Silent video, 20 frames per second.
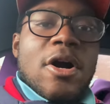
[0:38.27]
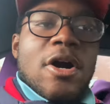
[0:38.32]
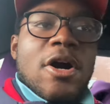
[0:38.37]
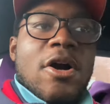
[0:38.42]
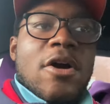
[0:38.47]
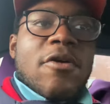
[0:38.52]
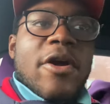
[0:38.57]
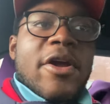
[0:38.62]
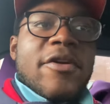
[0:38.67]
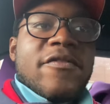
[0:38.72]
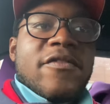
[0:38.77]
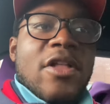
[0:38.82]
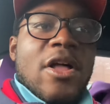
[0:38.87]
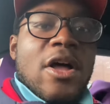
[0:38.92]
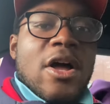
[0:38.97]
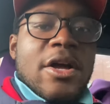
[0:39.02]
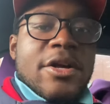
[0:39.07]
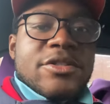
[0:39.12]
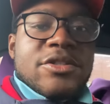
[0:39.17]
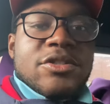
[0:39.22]
All right,
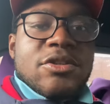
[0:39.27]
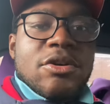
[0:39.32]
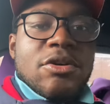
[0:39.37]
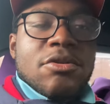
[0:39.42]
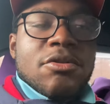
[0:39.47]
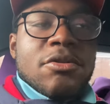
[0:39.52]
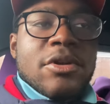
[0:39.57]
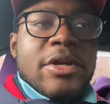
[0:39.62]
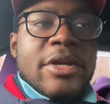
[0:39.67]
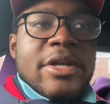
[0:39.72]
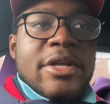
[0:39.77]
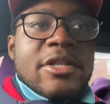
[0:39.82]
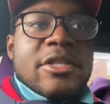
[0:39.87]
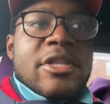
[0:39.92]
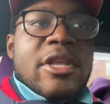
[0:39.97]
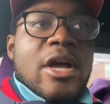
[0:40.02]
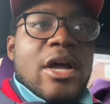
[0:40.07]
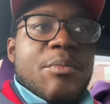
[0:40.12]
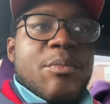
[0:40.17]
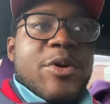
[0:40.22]
vlogs. So
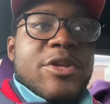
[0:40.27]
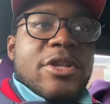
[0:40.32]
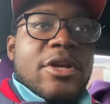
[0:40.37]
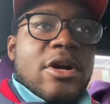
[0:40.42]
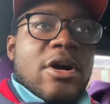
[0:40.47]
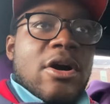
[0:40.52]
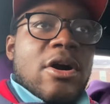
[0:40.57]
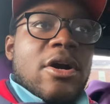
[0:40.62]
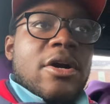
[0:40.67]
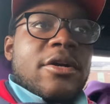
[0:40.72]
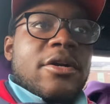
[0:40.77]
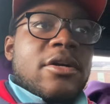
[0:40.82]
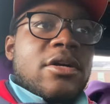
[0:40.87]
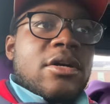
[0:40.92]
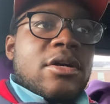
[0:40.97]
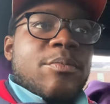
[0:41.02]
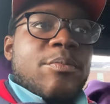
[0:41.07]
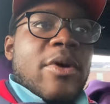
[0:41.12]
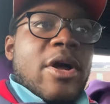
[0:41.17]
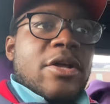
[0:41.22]
now I'm in the car,
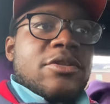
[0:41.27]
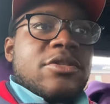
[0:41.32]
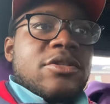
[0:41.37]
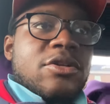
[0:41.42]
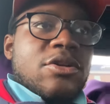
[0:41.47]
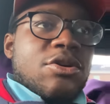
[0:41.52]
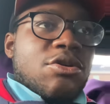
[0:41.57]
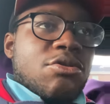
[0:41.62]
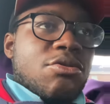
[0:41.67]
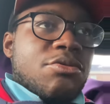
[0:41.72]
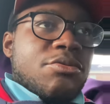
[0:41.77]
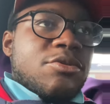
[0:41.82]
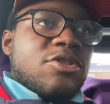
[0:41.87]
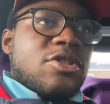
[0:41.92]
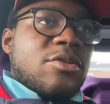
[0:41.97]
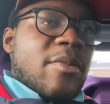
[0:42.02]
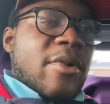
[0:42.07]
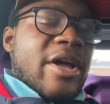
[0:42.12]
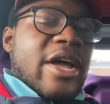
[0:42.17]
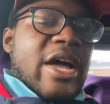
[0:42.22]
about to go to
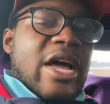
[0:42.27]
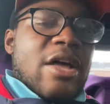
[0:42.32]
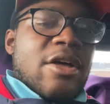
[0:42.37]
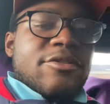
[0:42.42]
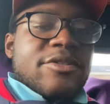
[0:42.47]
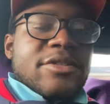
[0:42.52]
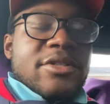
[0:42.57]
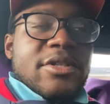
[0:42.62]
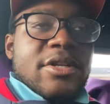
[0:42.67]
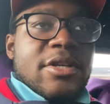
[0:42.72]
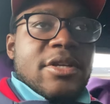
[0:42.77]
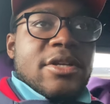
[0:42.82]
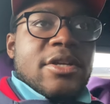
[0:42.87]
my house.